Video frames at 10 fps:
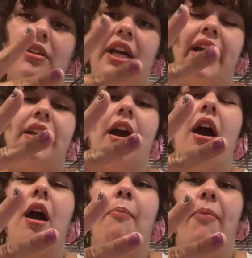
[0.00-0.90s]
line
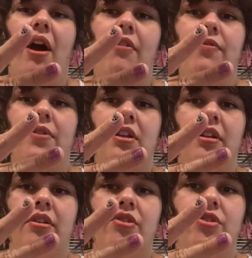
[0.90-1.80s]
above.
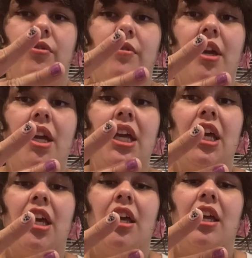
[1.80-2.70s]
So right
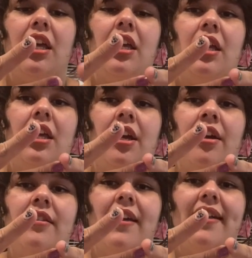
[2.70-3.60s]
here,
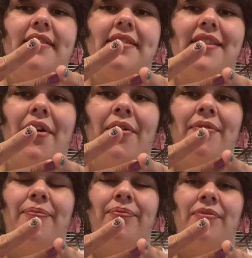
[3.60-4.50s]
that's so.
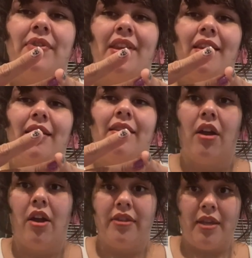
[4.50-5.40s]

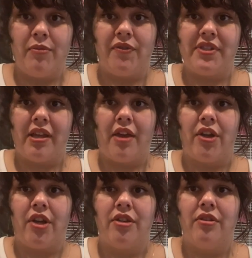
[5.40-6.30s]
They move
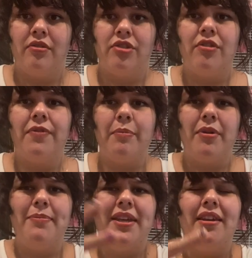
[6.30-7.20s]
together. So if I put
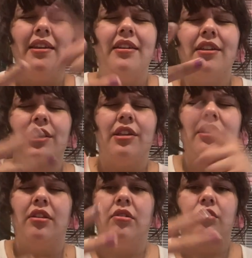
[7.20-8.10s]

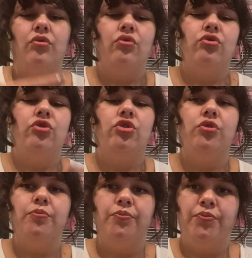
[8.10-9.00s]
me
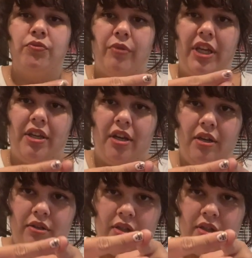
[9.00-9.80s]
right here,